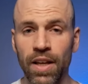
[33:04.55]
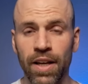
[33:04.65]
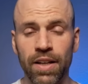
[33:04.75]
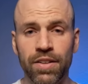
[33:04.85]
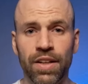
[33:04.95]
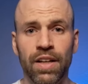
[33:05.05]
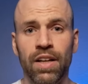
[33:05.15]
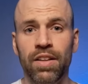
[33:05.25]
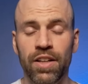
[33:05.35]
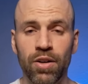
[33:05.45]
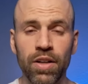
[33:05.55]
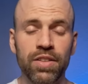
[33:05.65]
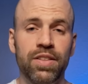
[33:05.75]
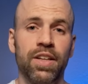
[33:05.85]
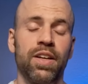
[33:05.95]
And the only
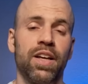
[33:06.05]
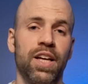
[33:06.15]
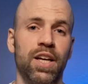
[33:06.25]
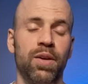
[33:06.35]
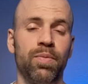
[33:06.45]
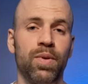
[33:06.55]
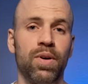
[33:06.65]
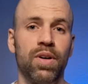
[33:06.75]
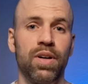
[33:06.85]
thing I'm